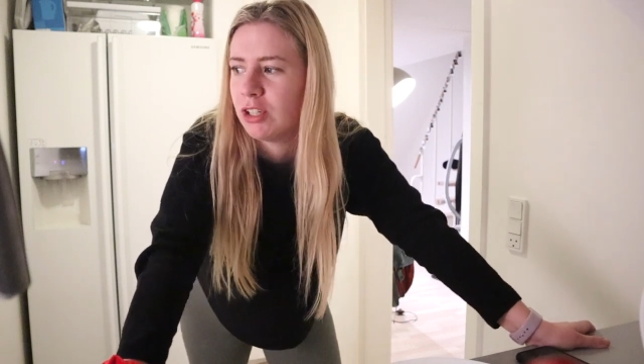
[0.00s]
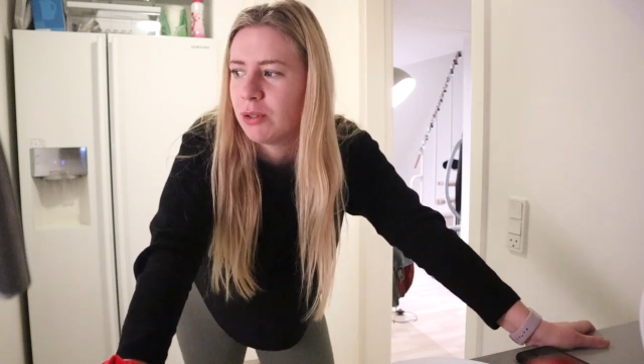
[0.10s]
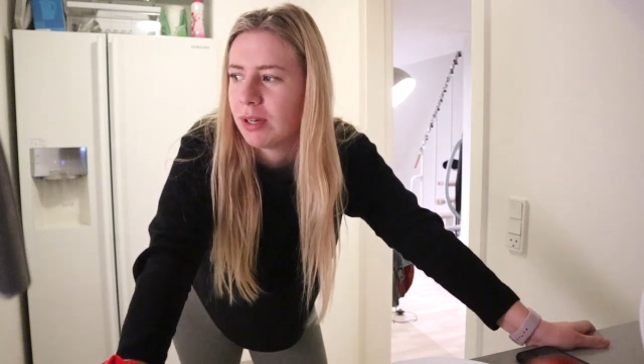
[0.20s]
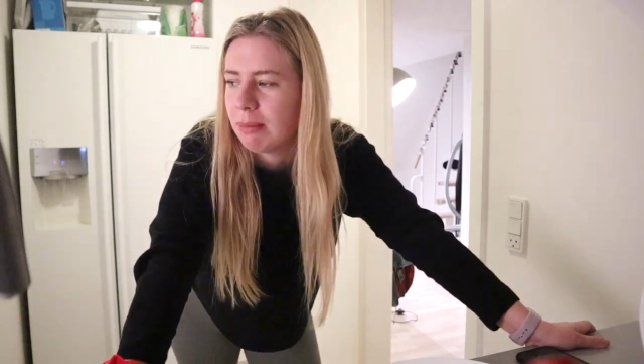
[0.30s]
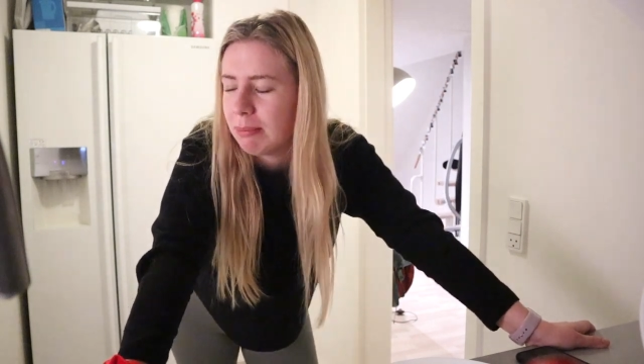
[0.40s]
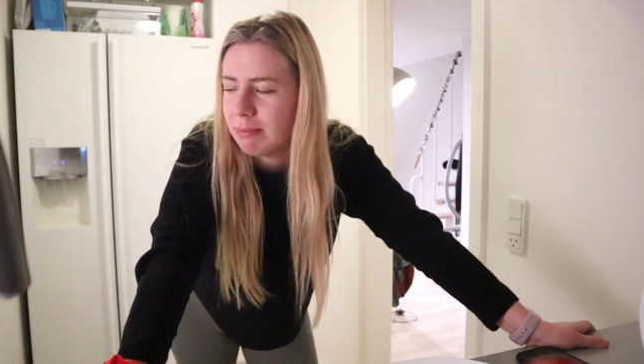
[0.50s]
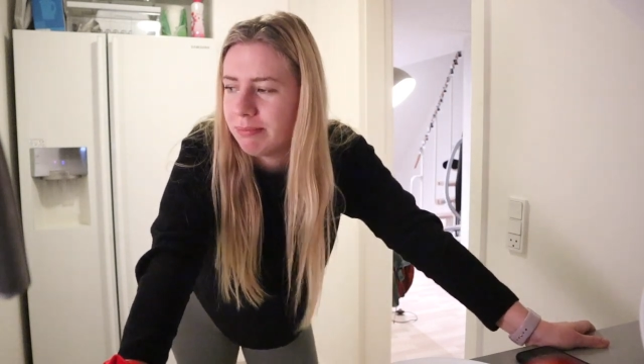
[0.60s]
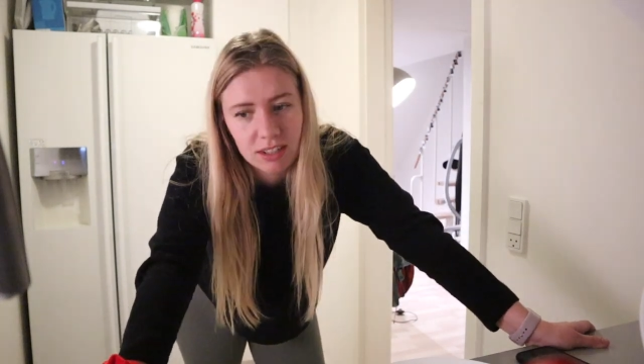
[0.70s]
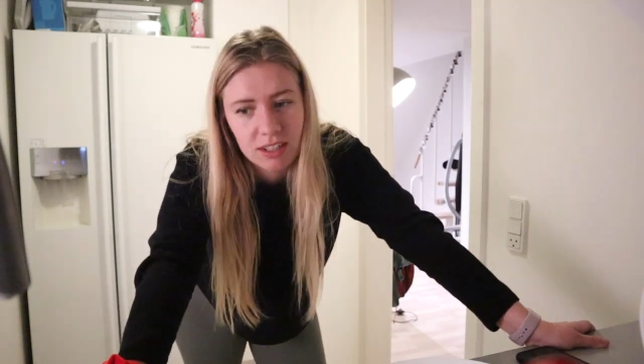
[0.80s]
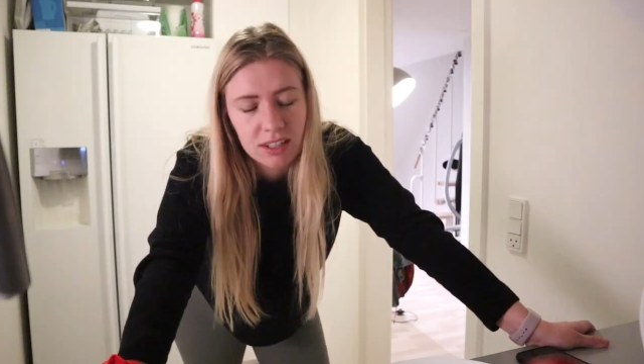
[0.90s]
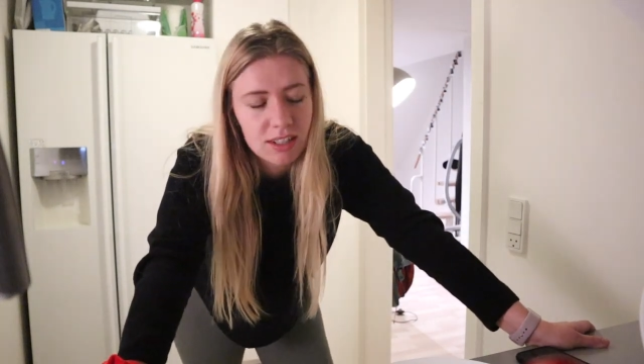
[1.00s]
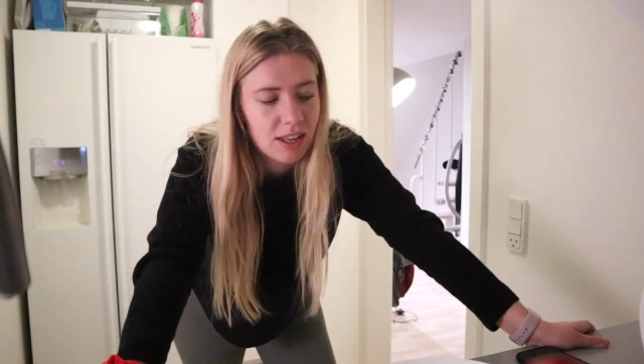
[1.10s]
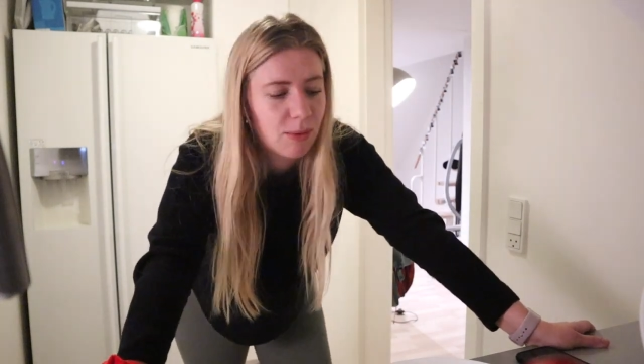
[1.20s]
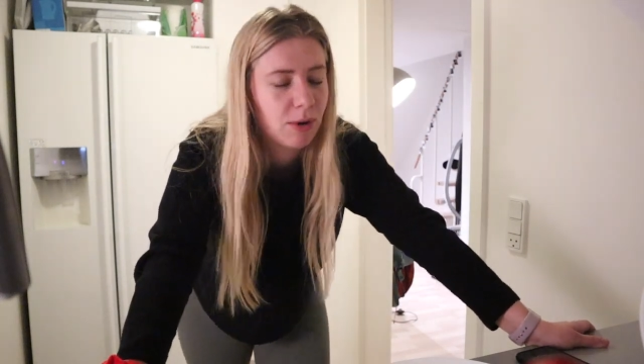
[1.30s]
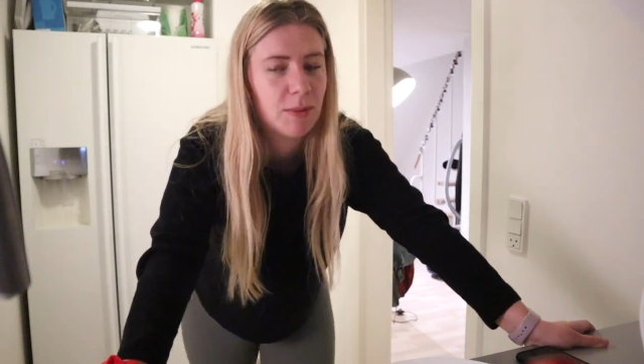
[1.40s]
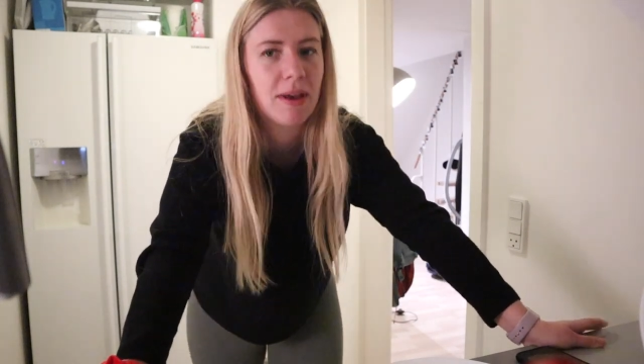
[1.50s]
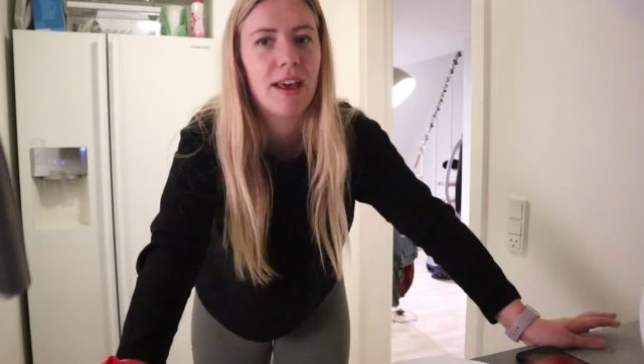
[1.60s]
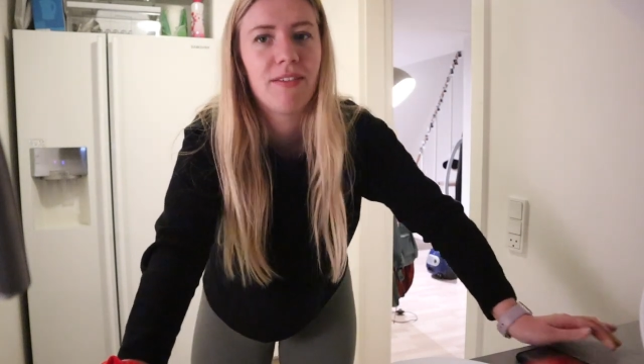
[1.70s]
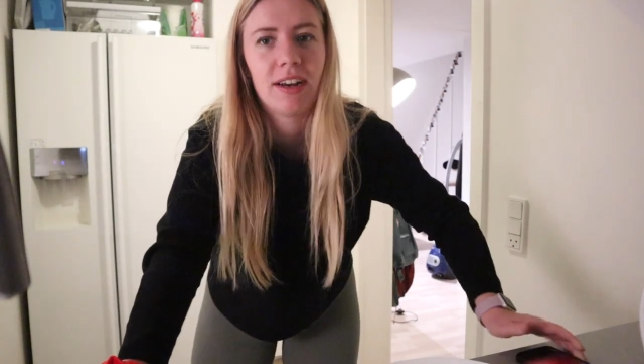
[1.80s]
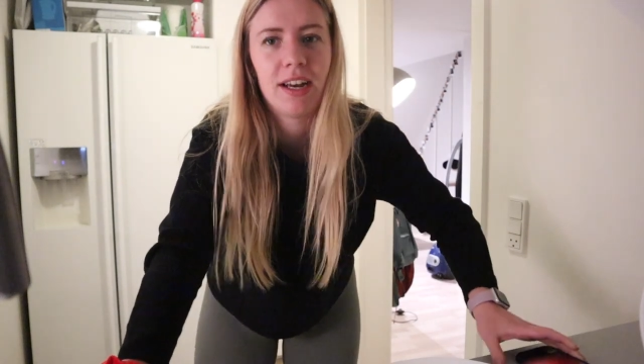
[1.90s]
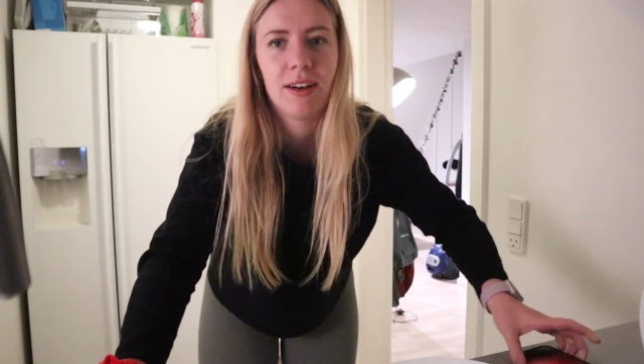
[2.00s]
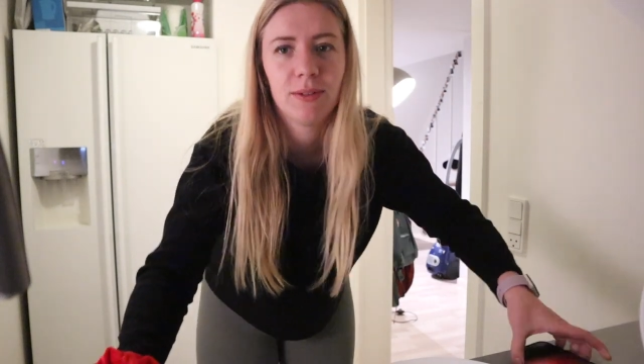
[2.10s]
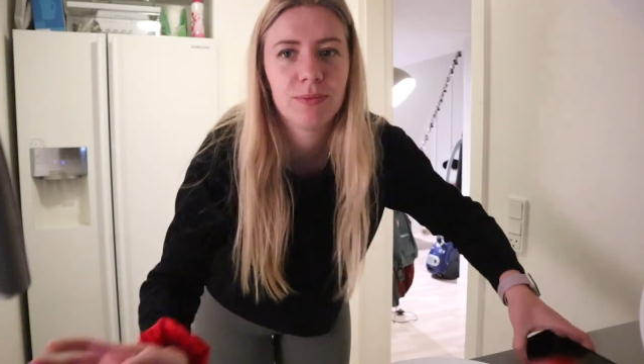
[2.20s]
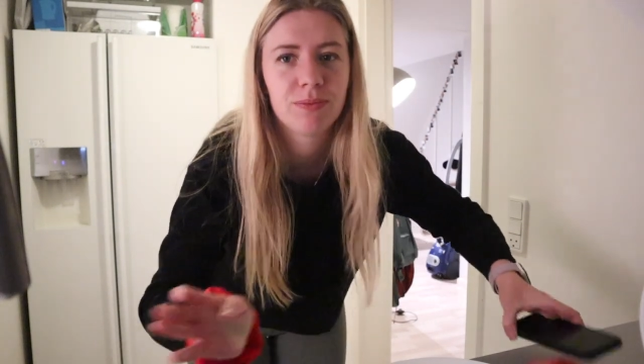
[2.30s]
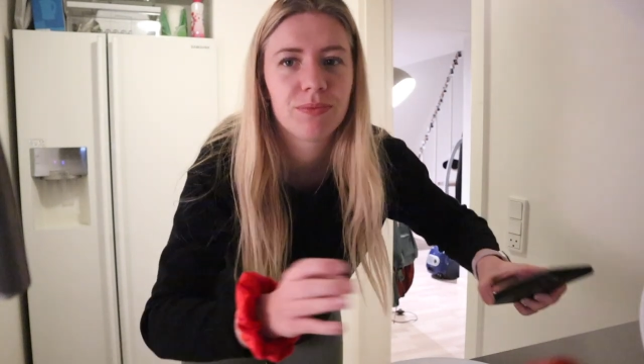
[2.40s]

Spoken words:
do it. What am I at right now?